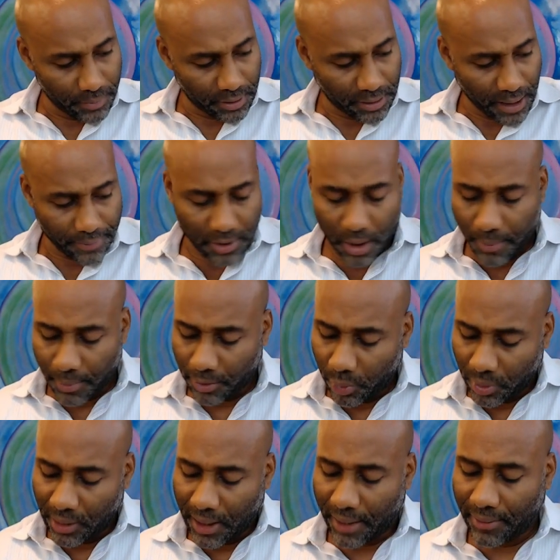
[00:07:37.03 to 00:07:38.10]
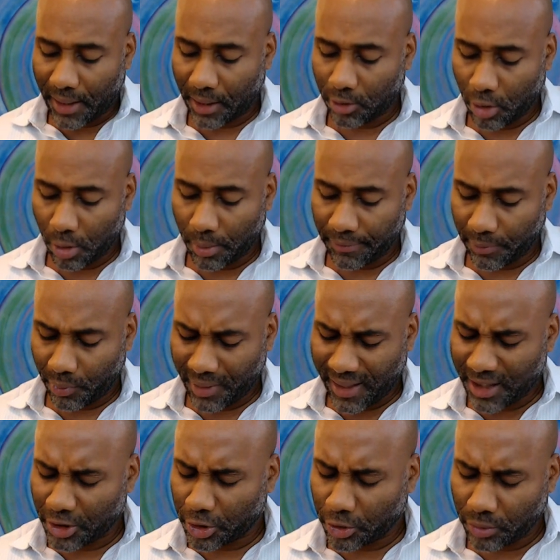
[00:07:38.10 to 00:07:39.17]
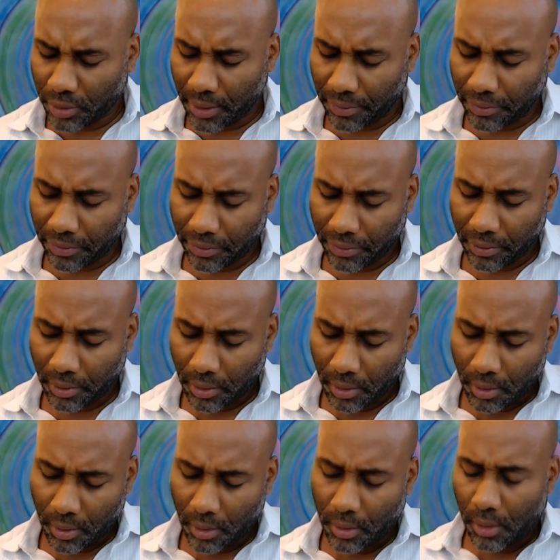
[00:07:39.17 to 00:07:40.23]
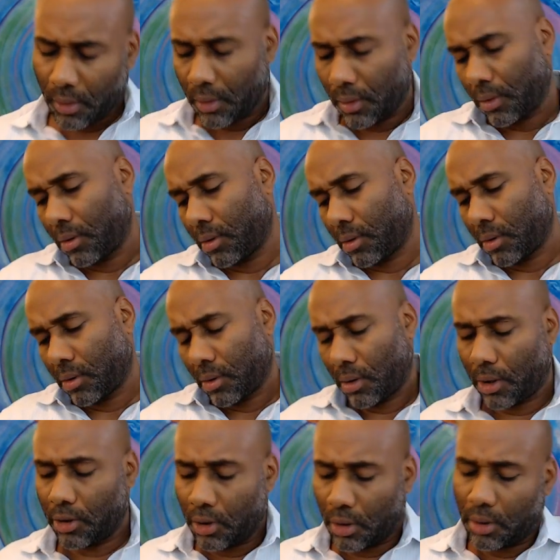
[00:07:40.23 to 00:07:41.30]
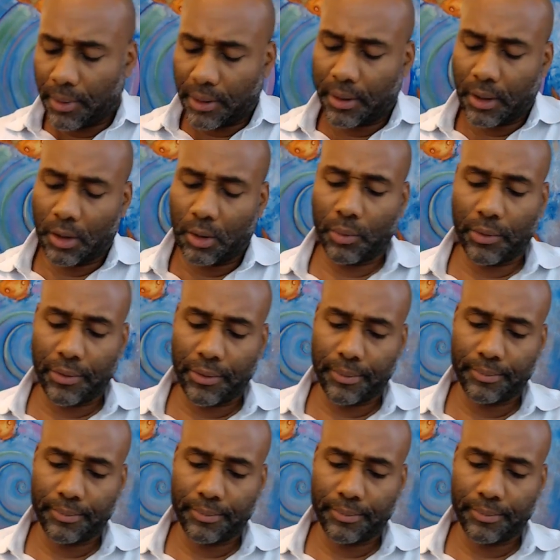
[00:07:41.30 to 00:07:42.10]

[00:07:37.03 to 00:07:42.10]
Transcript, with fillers: September 29th to October 5th? What kind of strengths are you going to be dealing with?